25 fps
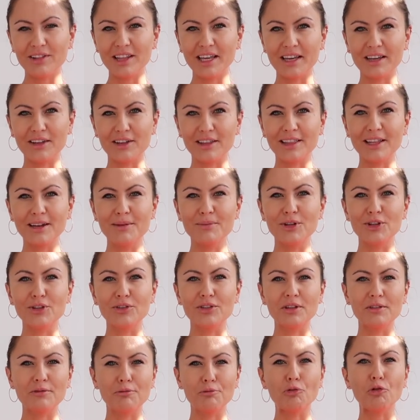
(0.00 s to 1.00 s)
like a little bit
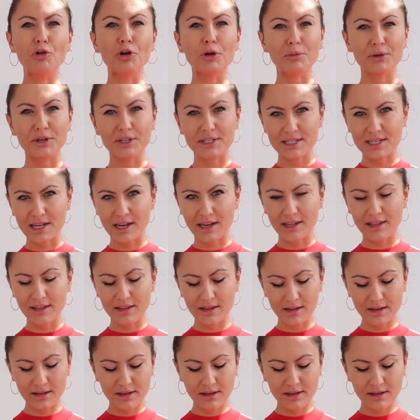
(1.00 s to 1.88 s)
on the warmer side,